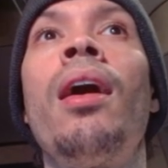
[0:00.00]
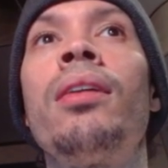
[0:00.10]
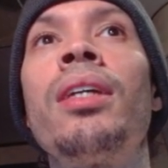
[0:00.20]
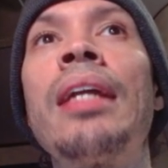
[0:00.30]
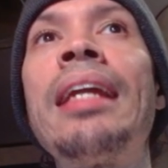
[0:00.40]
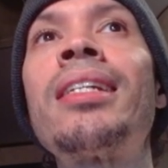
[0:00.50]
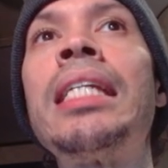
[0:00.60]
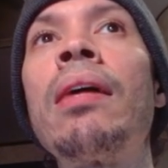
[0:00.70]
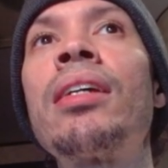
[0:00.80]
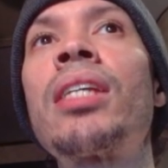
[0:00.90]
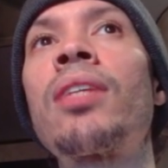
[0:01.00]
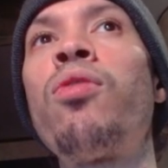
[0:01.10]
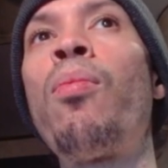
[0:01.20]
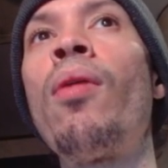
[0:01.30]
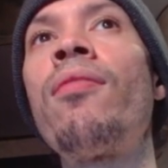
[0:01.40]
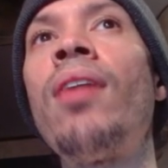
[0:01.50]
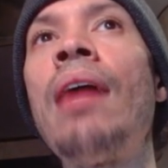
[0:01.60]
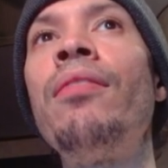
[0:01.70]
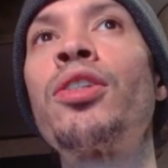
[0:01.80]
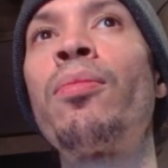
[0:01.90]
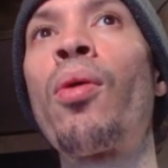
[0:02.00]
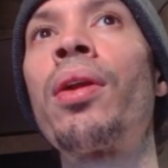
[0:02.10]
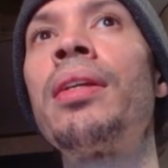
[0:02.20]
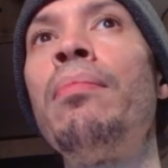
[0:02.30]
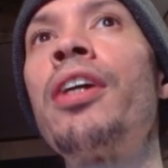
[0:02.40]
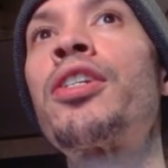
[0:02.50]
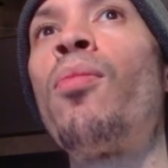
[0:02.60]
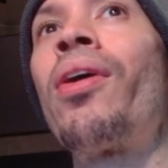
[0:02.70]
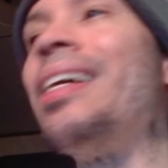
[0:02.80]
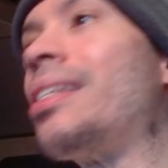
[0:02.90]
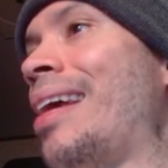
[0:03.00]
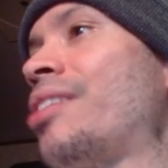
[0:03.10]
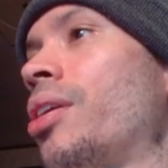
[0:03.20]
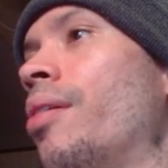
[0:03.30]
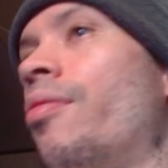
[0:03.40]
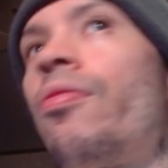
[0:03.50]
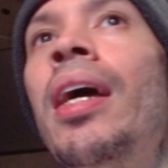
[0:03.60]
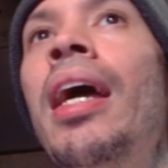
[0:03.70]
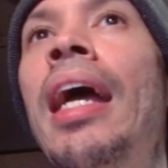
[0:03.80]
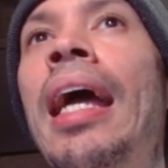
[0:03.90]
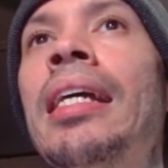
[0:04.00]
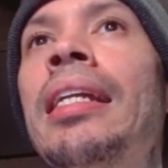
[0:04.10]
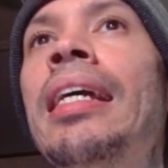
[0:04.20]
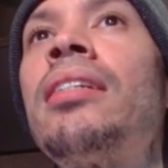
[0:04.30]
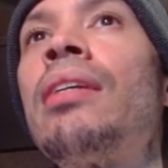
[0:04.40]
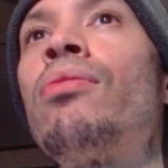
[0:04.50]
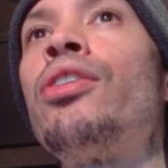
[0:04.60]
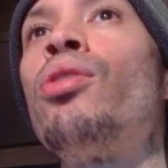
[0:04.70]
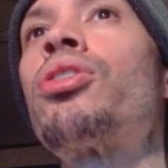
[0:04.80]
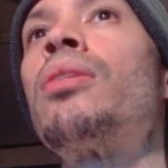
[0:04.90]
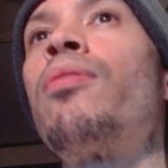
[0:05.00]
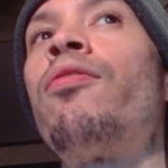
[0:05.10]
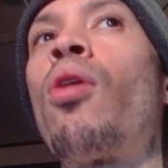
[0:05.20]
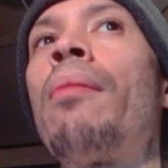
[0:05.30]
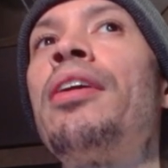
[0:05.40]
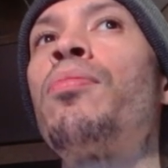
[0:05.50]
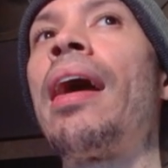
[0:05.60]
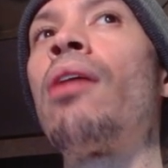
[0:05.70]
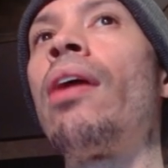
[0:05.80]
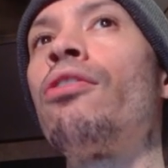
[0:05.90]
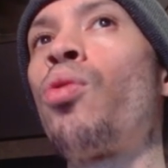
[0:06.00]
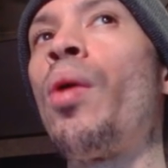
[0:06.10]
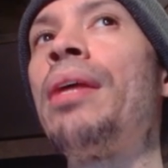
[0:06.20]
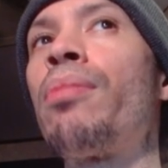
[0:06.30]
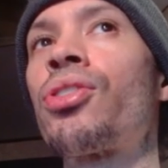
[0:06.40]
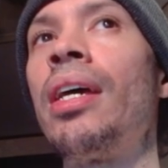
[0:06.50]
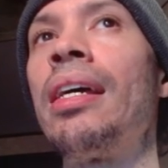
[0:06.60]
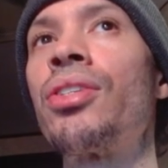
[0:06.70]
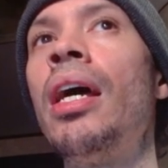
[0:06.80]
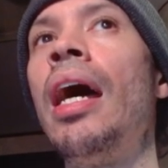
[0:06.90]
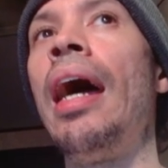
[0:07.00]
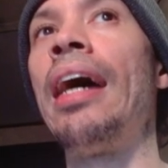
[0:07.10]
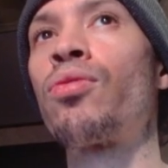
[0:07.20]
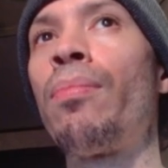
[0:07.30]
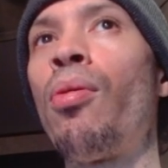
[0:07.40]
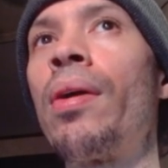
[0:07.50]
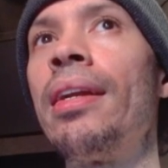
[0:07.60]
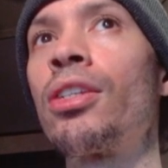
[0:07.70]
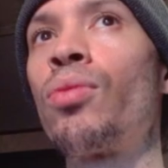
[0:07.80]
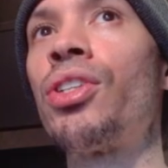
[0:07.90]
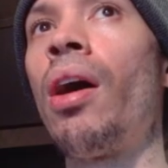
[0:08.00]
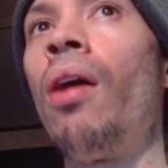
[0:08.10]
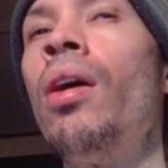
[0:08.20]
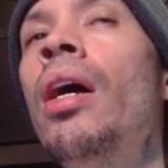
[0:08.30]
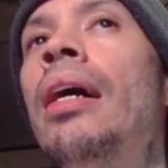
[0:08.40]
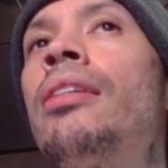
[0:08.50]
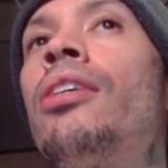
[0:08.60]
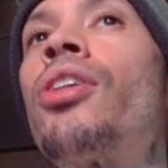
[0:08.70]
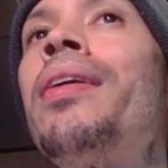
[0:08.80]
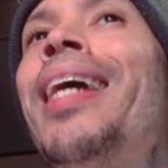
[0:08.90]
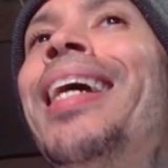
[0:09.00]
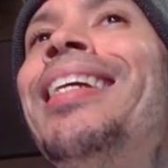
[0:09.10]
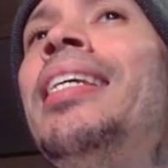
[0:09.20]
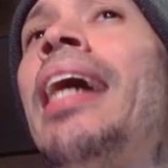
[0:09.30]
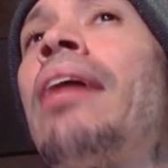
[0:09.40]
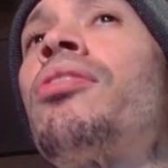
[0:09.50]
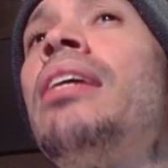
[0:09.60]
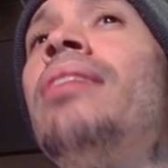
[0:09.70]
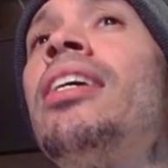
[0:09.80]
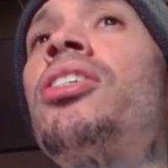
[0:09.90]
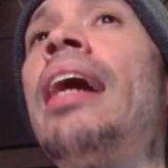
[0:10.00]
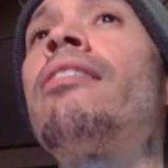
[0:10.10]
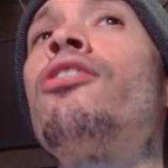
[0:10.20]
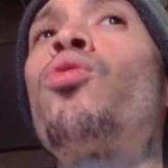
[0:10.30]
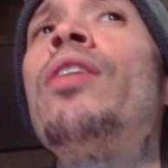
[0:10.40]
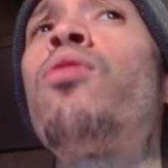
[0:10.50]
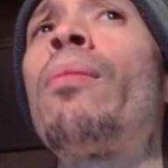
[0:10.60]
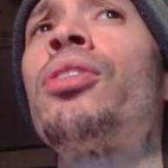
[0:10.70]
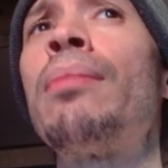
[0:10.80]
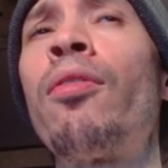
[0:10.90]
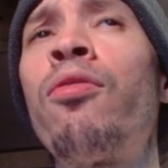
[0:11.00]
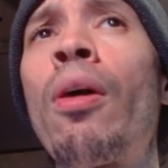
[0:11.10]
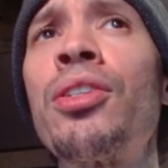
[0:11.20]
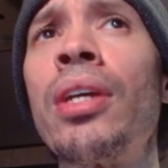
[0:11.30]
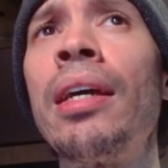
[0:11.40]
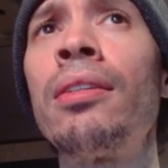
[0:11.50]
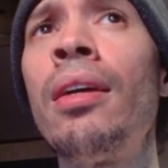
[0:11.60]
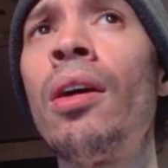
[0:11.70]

The latest DLSS 4.5 is reportedly much more intensive and can easily reduce the performance by around 20%, as reported, as we saw. The 3080 Ti received a staggering 24% performance hit